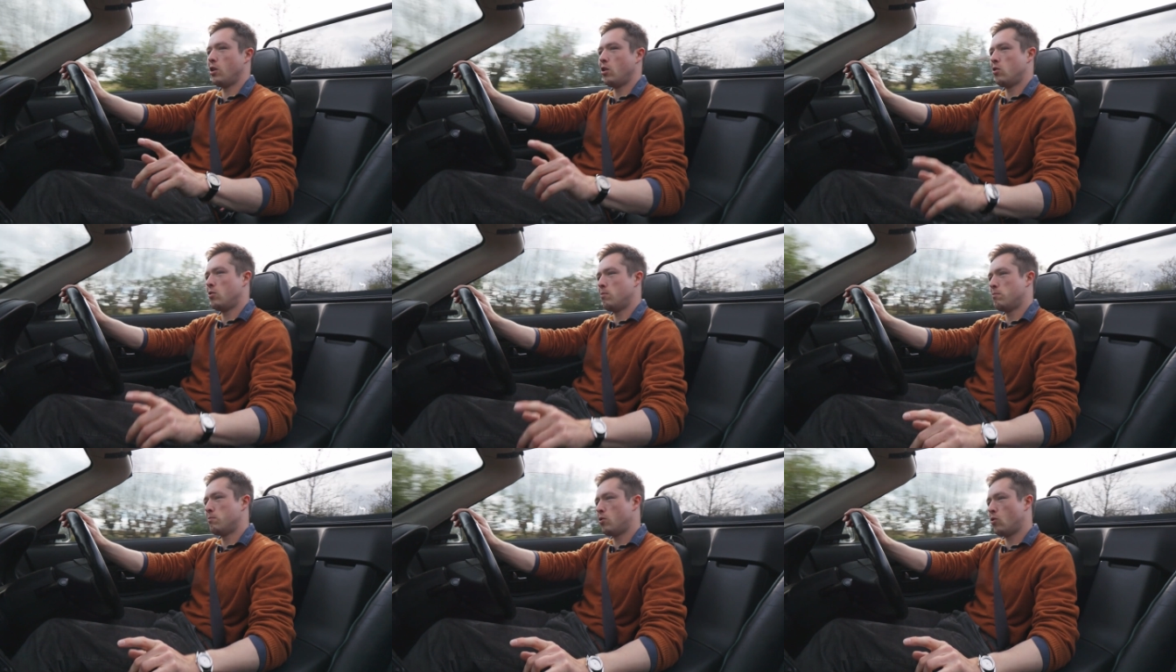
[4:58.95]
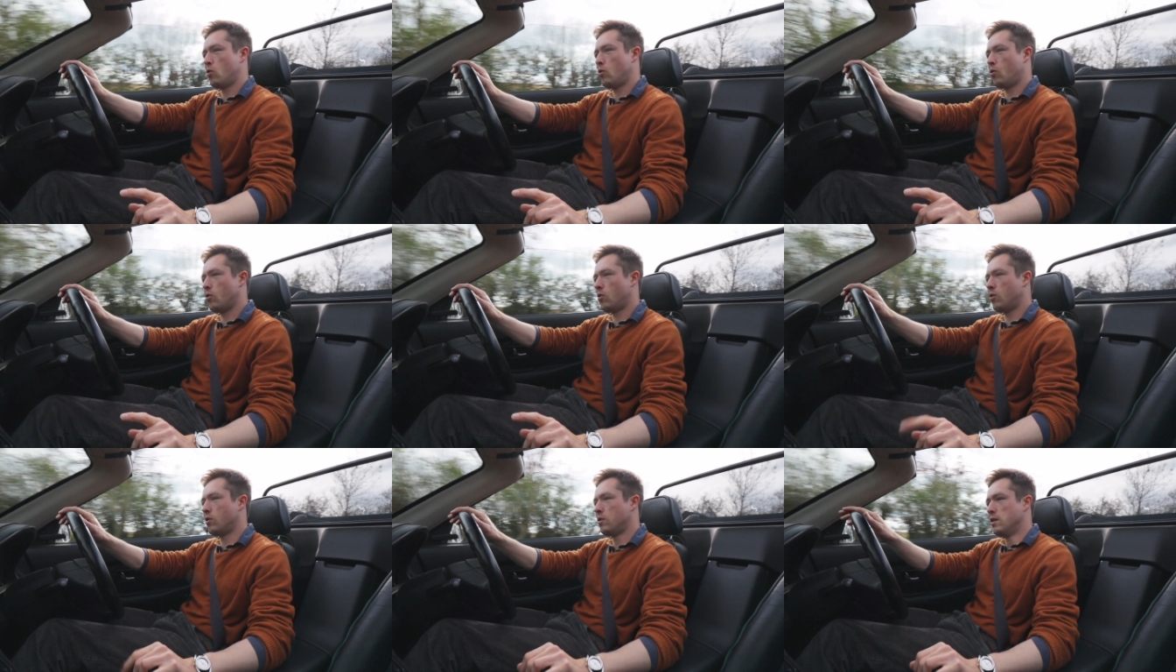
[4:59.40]
lot
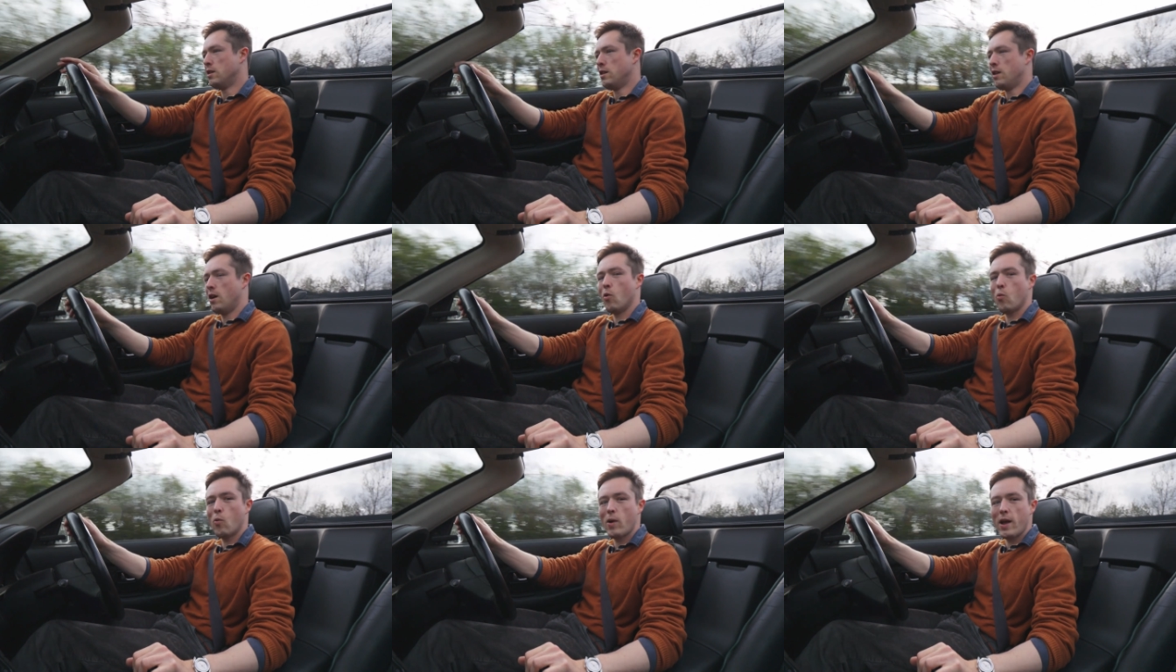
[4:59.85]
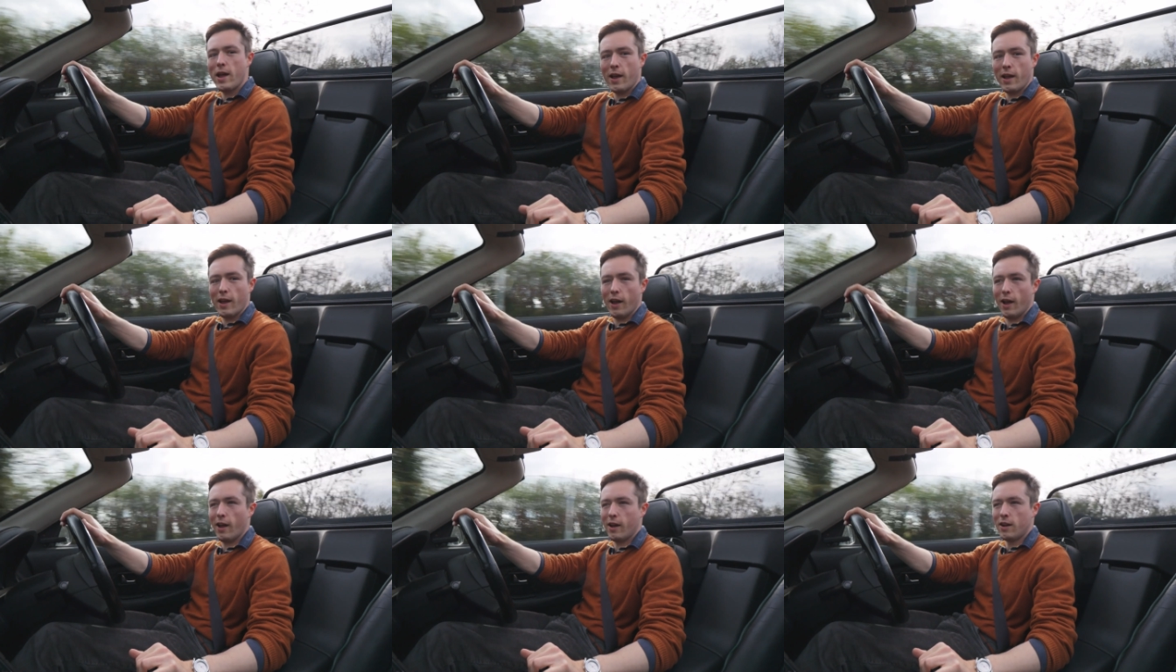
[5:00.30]
more
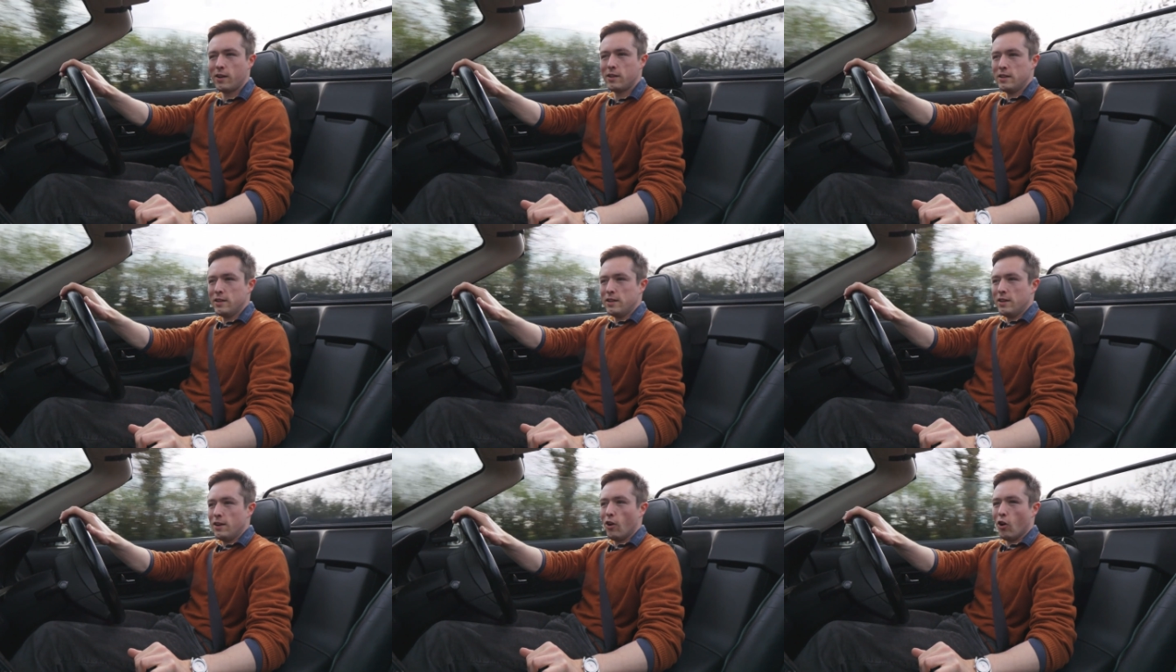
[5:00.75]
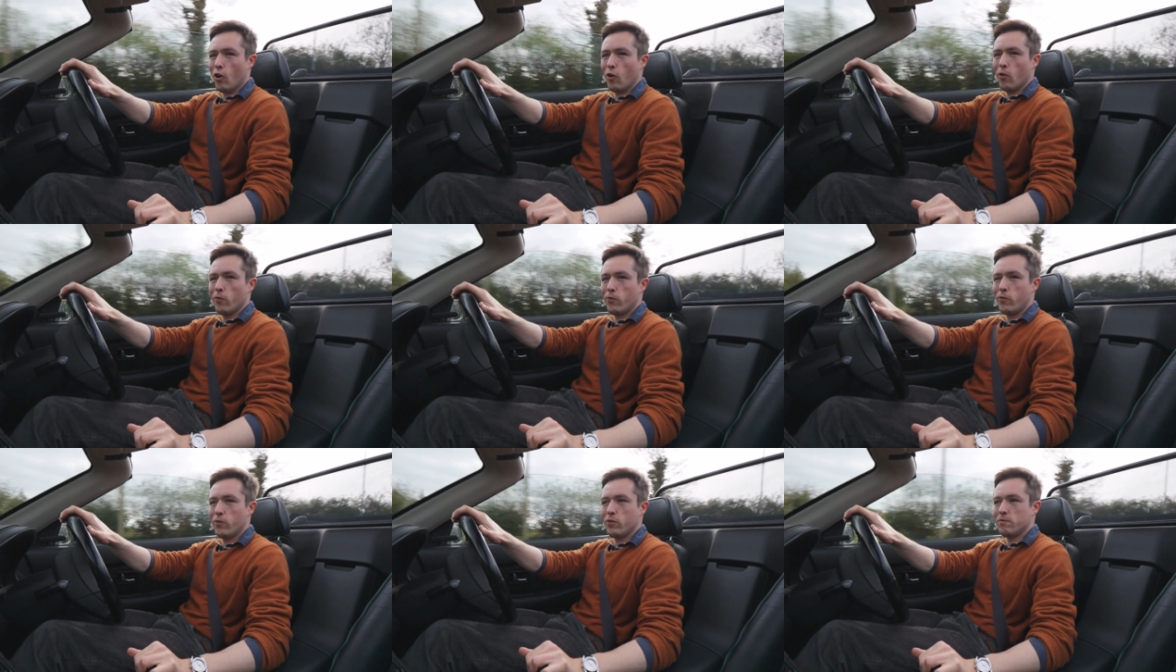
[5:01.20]
aware
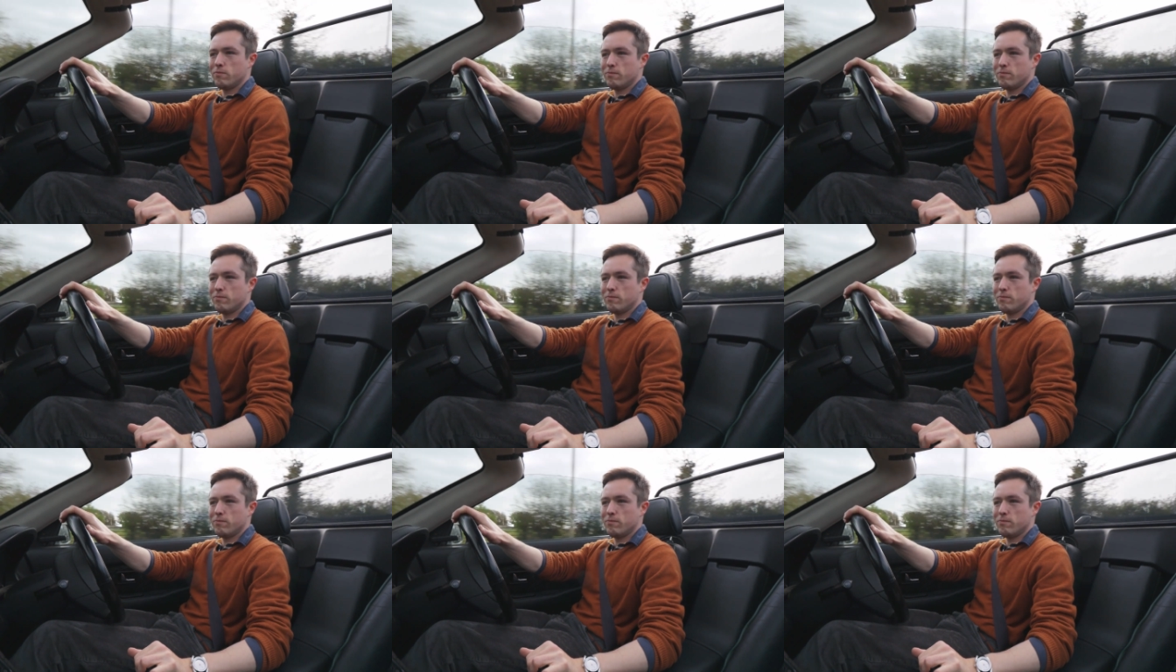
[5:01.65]
of